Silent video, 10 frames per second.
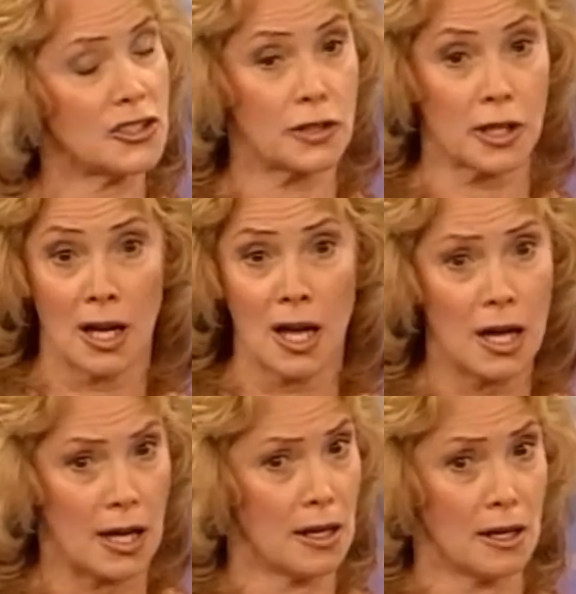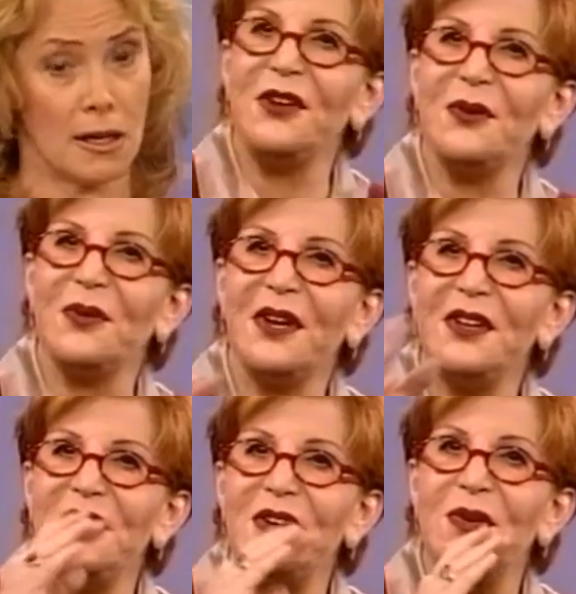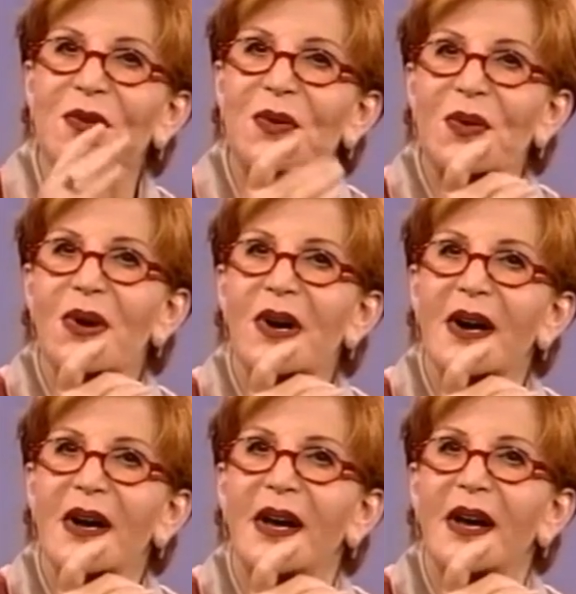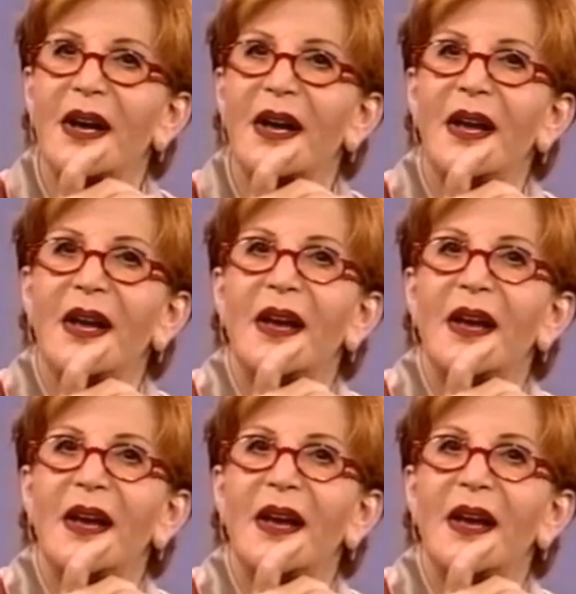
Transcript: have somebody for you. Can you? Uh,